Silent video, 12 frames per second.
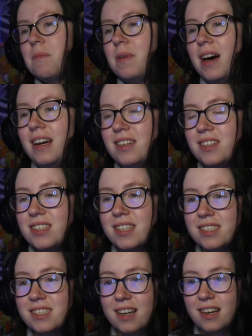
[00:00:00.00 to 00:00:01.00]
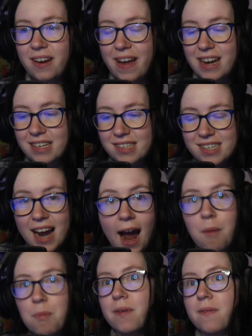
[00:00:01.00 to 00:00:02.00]
but it was just a light
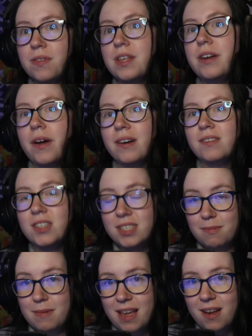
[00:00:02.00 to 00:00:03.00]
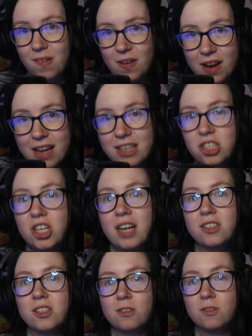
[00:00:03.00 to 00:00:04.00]
tap of the note just to make it really
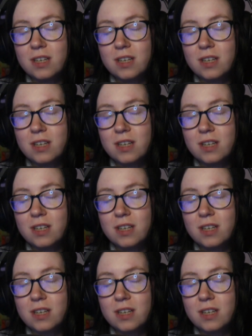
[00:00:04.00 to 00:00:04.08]
gentle,